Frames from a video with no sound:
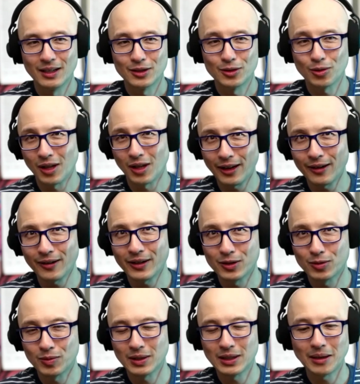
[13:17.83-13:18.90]
So clarity
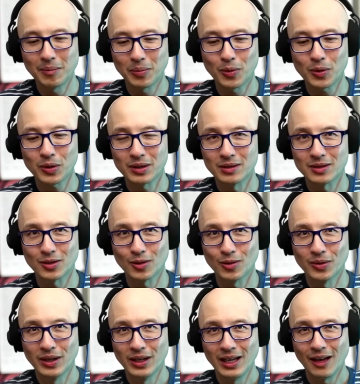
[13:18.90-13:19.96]
is really important.
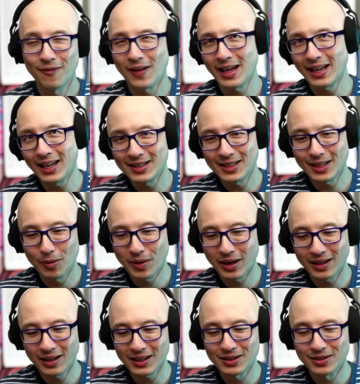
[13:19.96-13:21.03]
So if I can't tell what
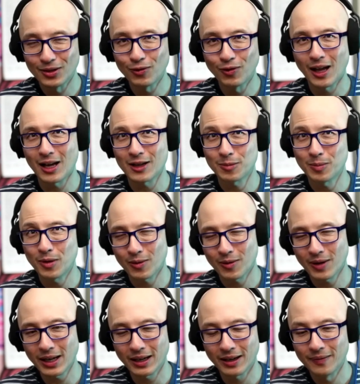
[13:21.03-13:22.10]
it is, you've lost me
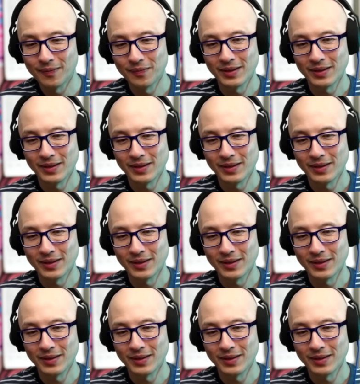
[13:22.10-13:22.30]
already.